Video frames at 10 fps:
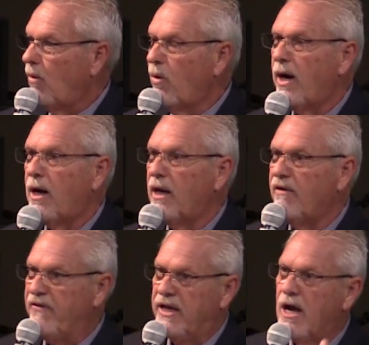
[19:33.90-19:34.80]
Where
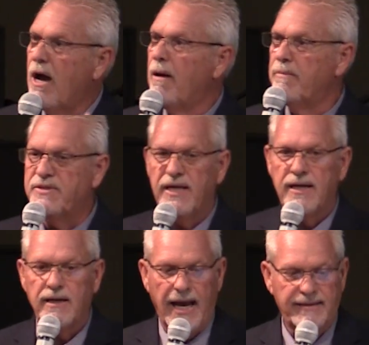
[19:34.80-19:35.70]
if He comes,
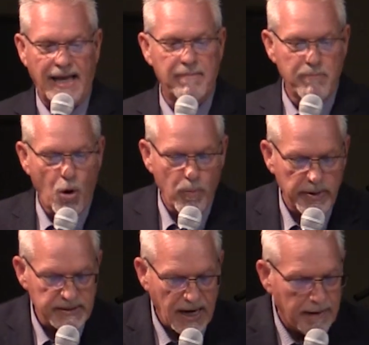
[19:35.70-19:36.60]
then at that
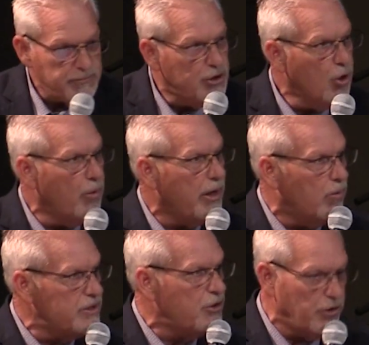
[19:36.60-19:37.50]
moment I'm doing
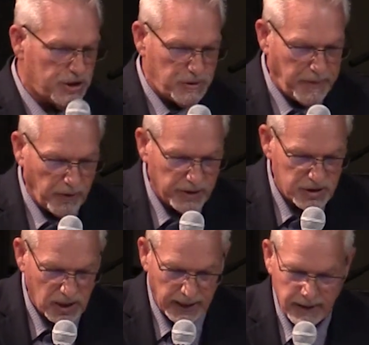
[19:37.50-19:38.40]
what's good
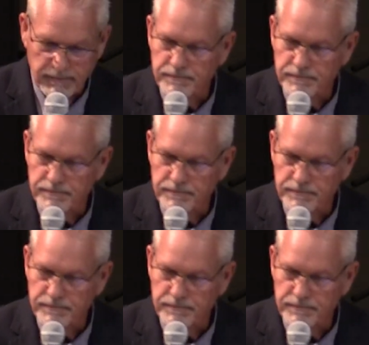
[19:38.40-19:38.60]
spiritually.